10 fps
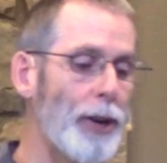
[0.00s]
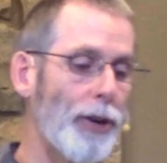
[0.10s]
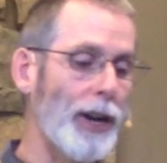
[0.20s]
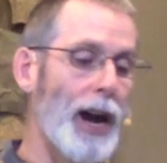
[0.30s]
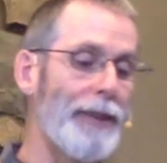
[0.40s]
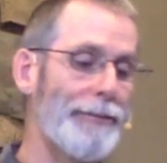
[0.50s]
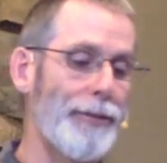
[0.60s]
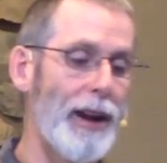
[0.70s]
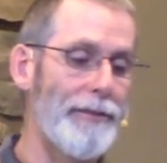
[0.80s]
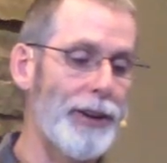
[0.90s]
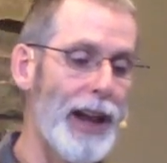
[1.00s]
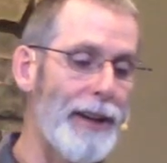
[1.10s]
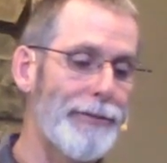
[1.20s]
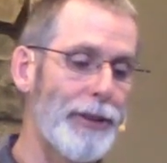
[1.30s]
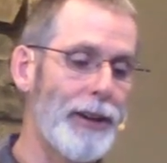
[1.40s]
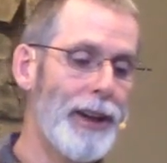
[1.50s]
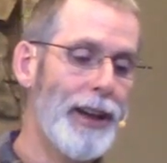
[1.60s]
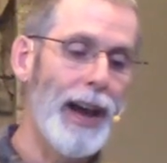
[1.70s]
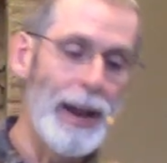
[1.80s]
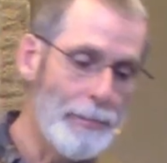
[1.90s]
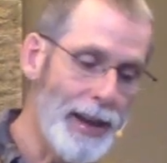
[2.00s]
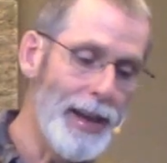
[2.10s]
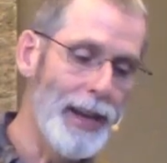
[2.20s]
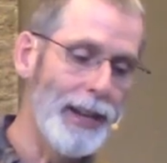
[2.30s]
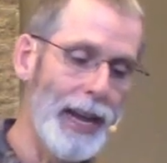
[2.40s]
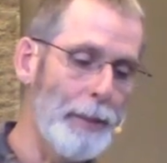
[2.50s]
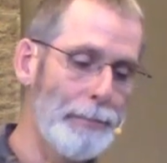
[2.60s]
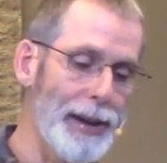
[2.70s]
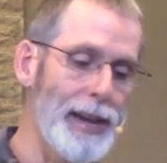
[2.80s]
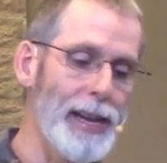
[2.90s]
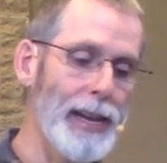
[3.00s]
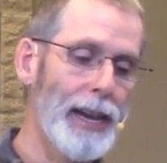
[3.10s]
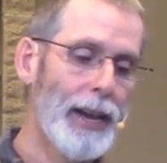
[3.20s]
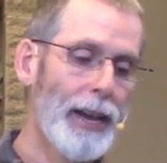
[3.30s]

our God forever and ever. Amen. Let it be.